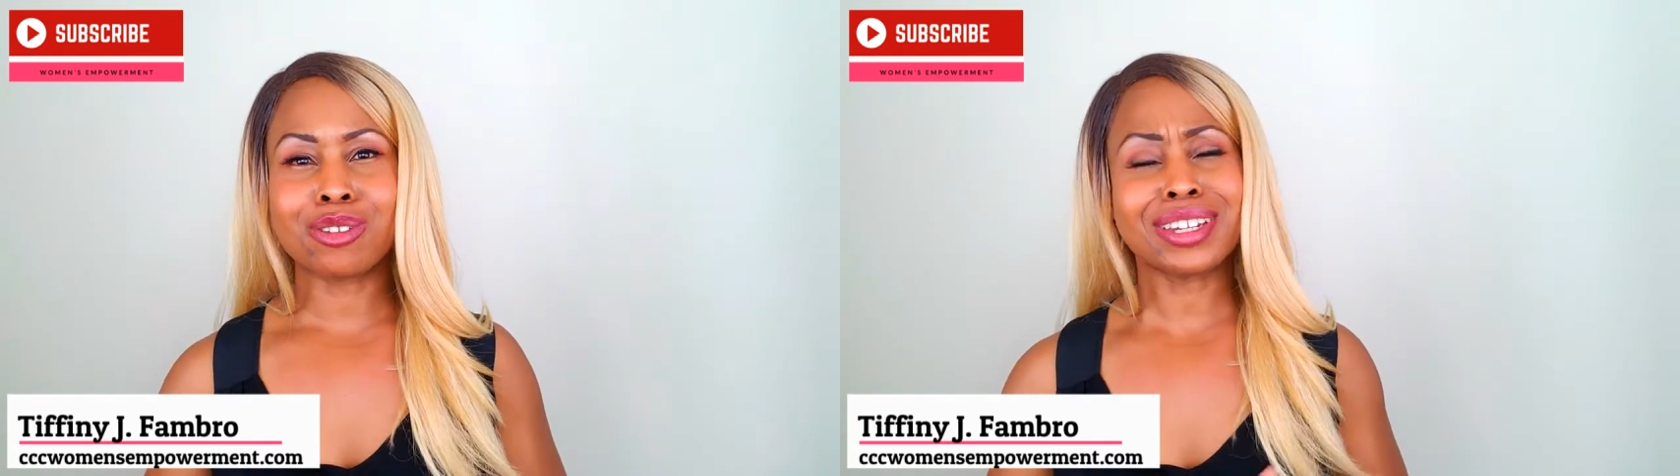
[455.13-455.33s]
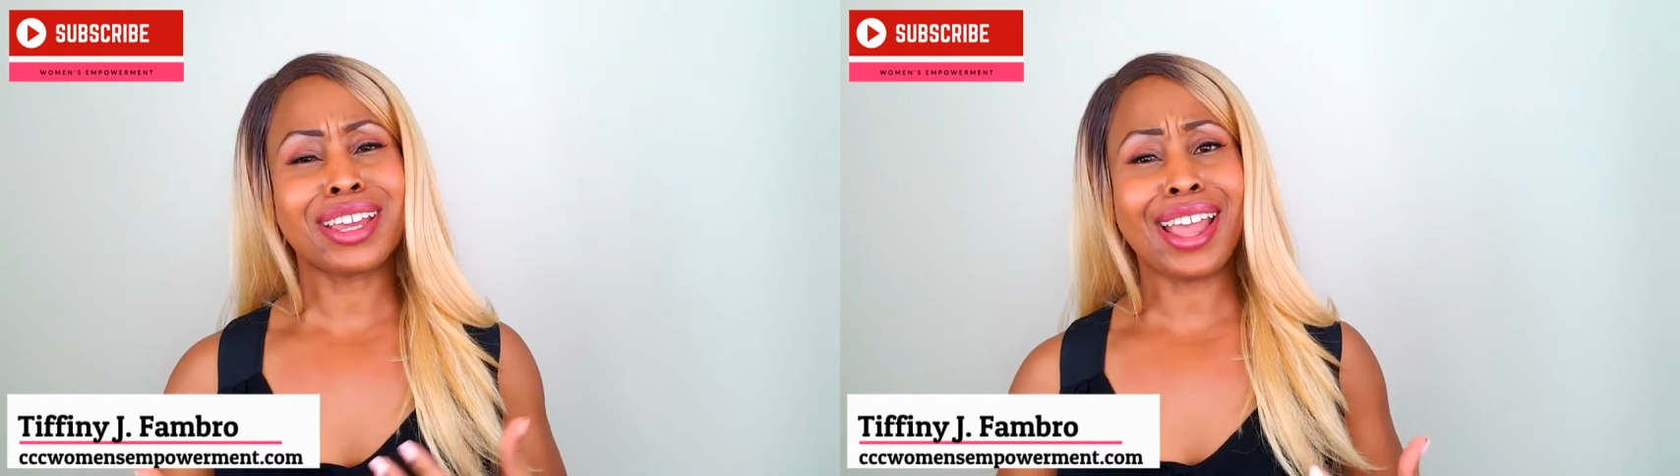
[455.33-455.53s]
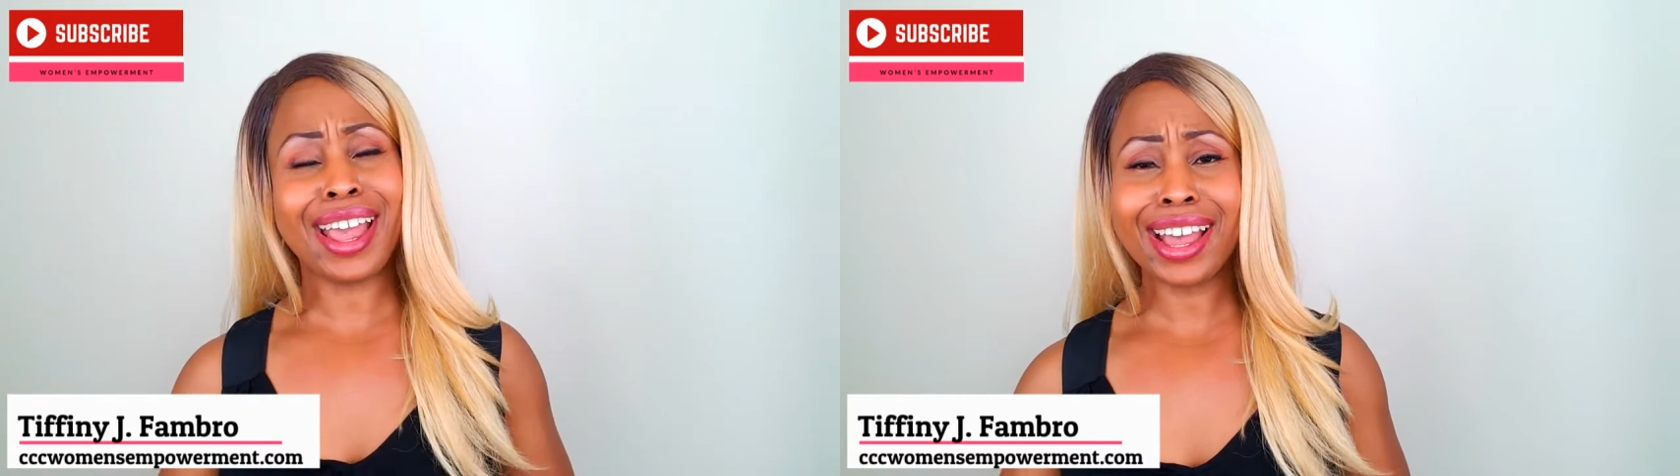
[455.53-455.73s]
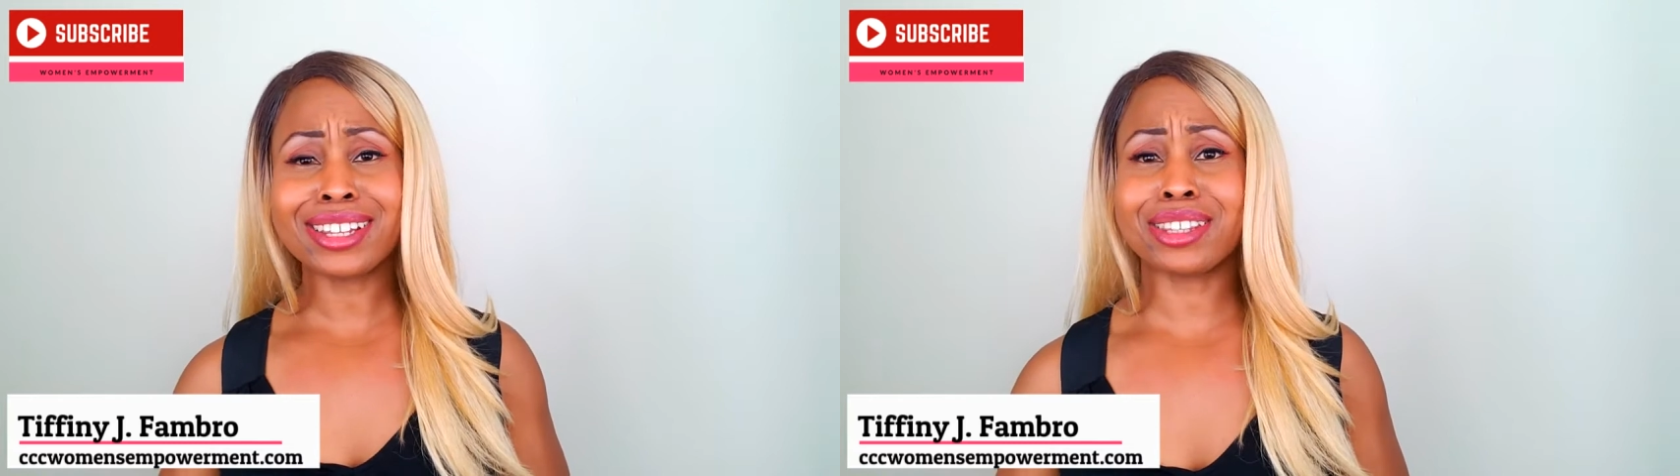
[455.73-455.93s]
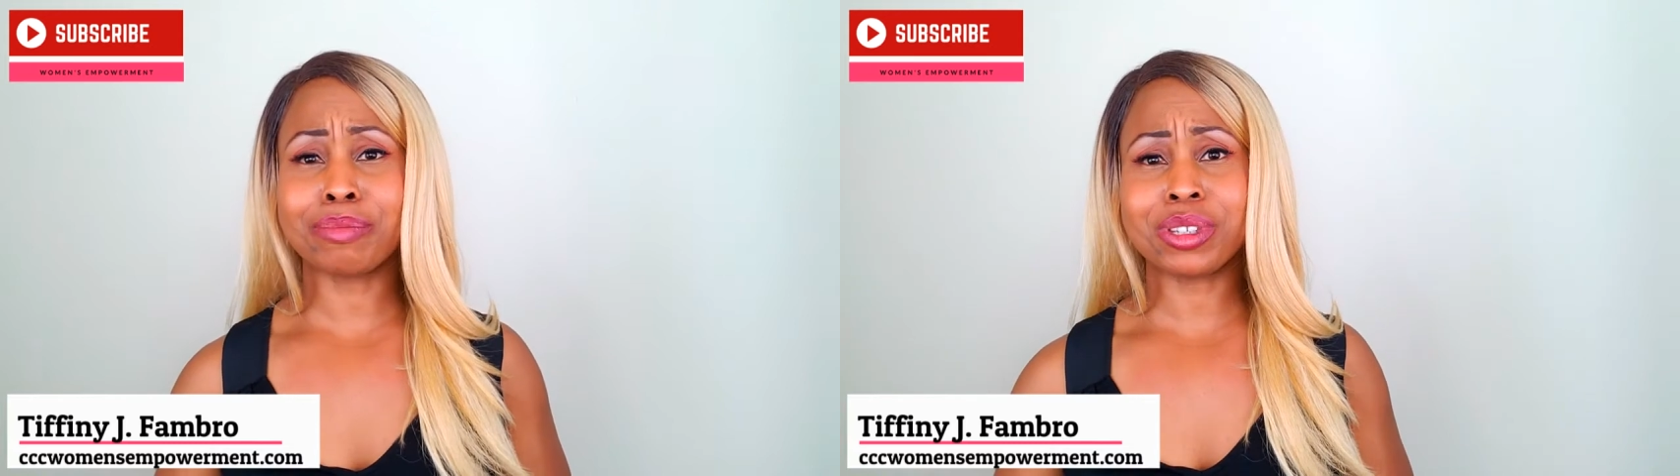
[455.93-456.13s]
and they
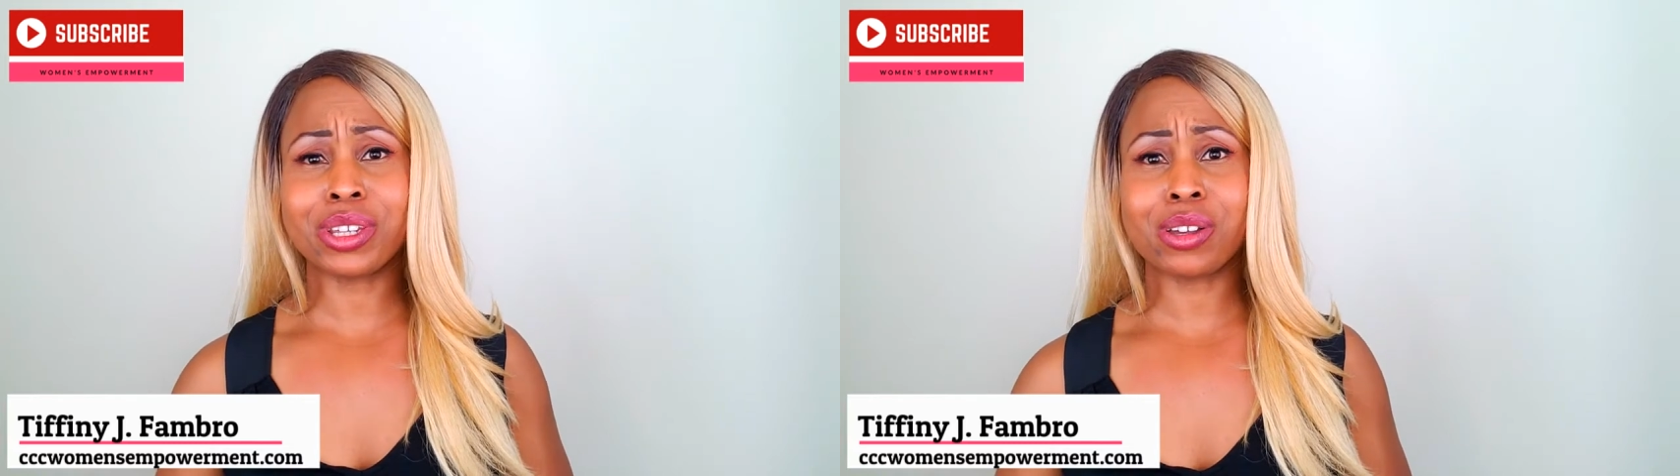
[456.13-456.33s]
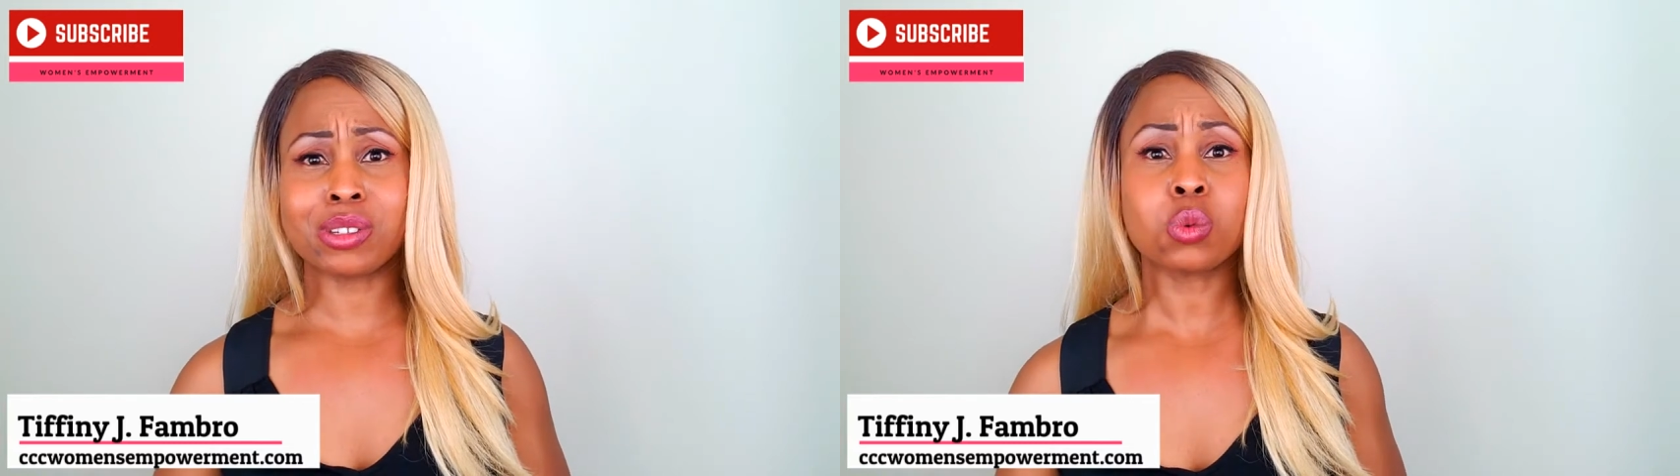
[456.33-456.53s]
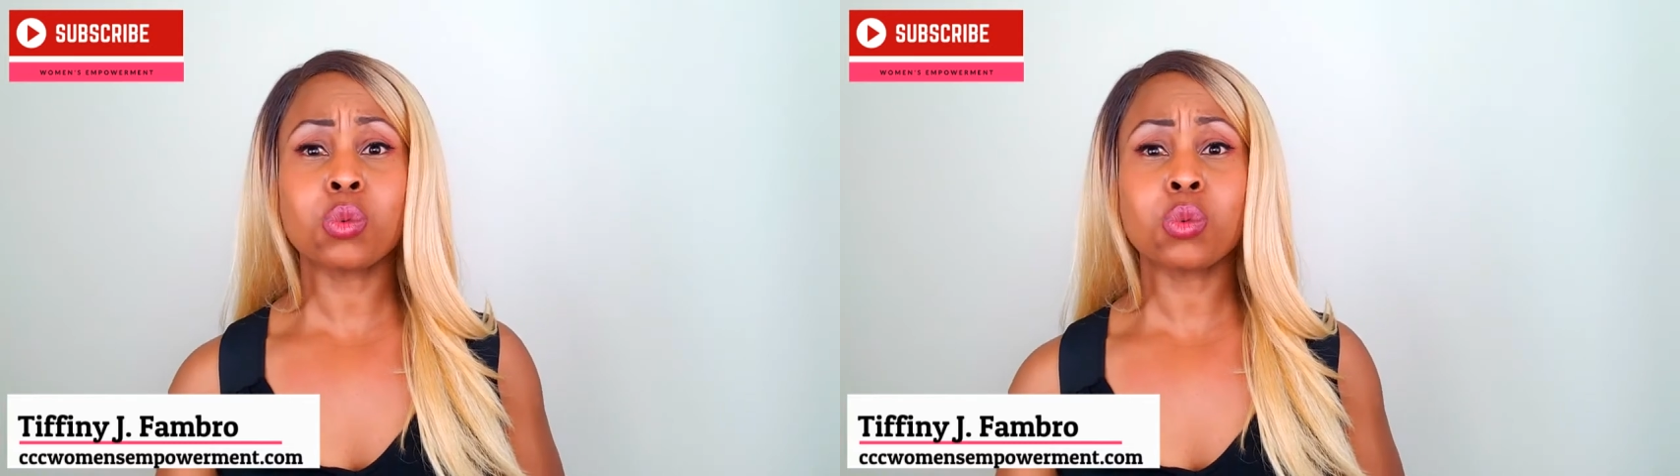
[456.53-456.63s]
ask themselves,